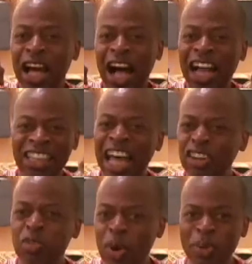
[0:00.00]
A
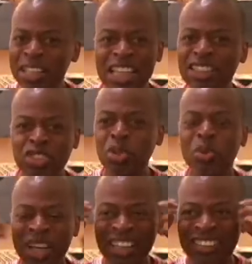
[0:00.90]
lot of what we need to
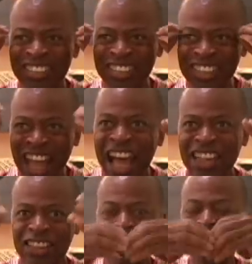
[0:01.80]
do is
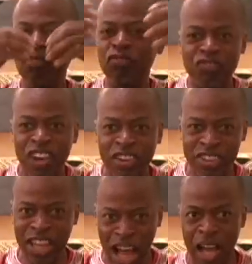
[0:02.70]
not
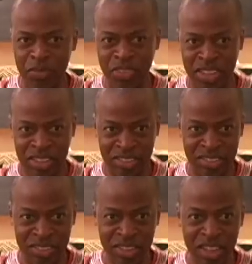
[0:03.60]
very
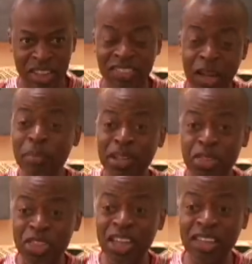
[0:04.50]
obvious. Some of the
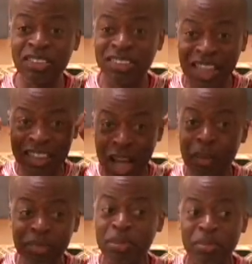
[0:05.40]
things that
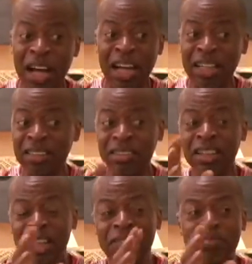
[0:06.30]
come to mind
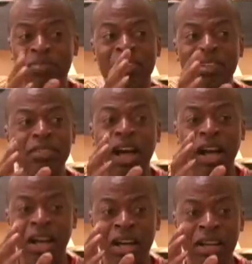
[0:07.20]

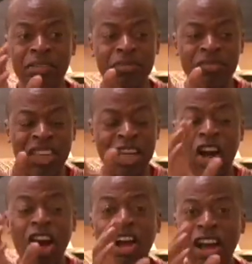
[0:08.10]
that
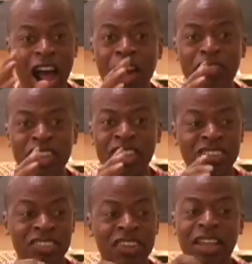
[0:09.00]
are
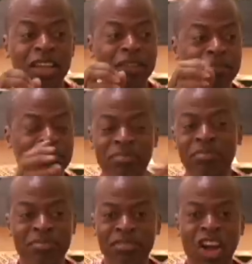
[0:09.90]
obvious
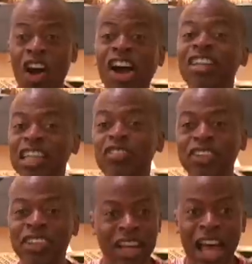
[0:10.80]
aren't
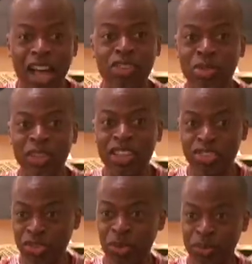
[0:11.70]
even actually
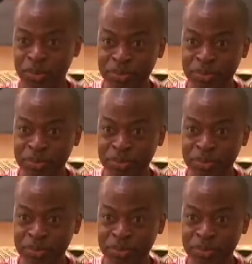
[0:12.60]
true.